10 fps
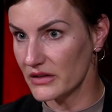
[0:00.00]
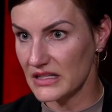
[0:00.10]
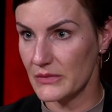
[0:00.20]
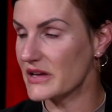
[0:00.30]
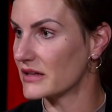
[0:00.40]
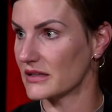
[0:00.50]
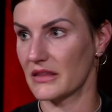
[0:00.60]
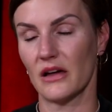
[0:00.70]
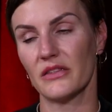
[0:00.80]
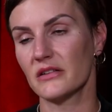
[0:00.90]
Policy because
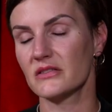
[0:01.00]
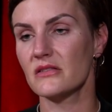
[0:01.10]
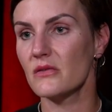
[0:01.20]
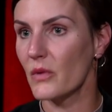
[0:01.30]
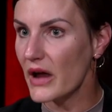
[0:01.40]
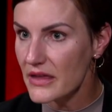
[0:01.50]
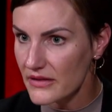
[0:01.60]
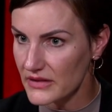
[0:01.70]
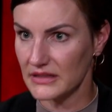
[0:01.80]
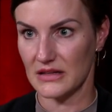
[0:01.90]
I thought there's no way
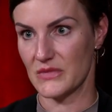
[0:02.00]
that this